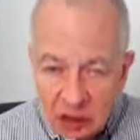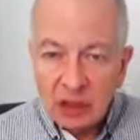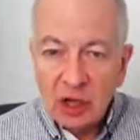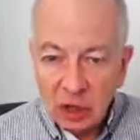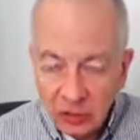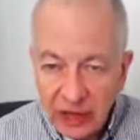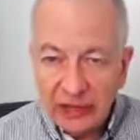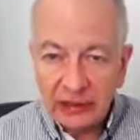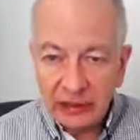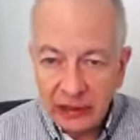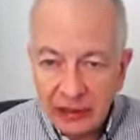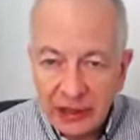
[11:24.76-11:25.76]
All right,
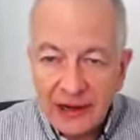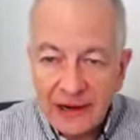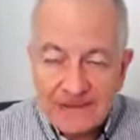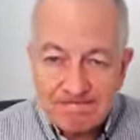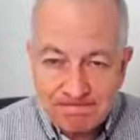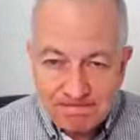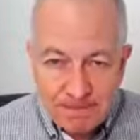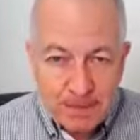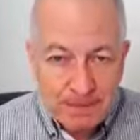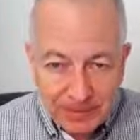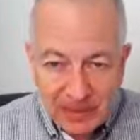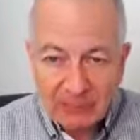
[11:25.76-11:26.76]
I'm
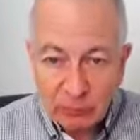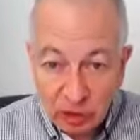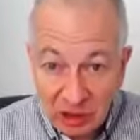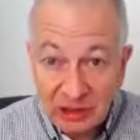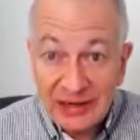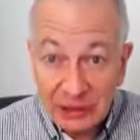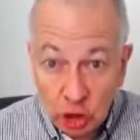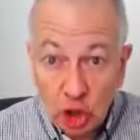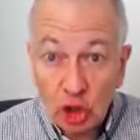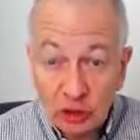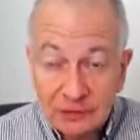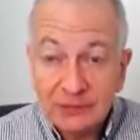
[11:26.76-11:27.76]
going to let it
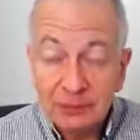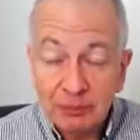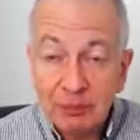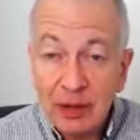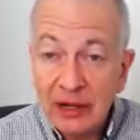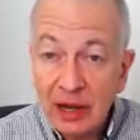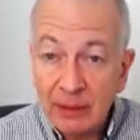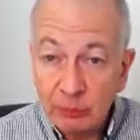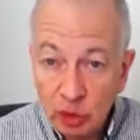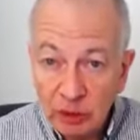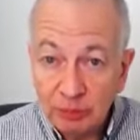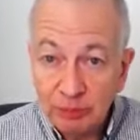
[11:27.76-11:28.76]
hurt, but I'm
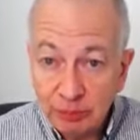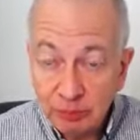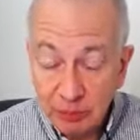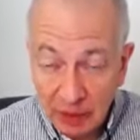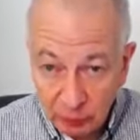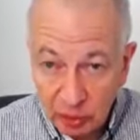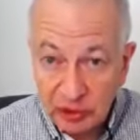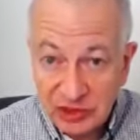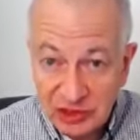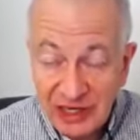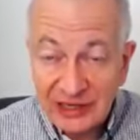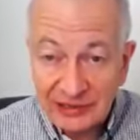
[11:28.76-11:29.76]
going to
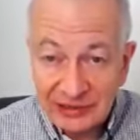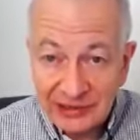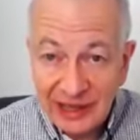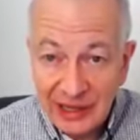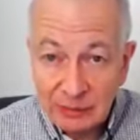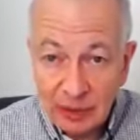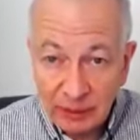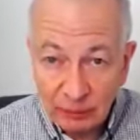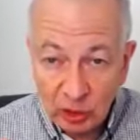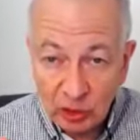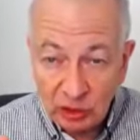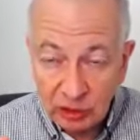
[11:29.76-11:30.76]
stay in the game. I'm
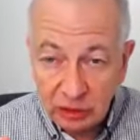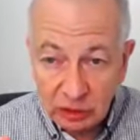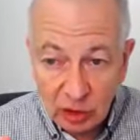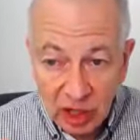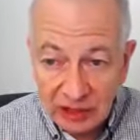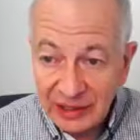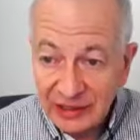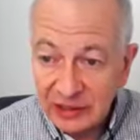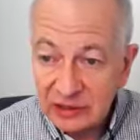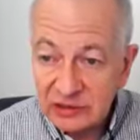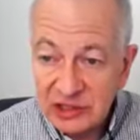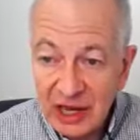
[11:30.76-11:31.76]
going to not let
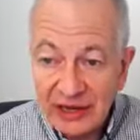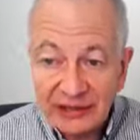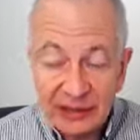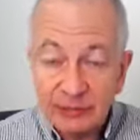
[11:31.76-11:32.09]
it sideline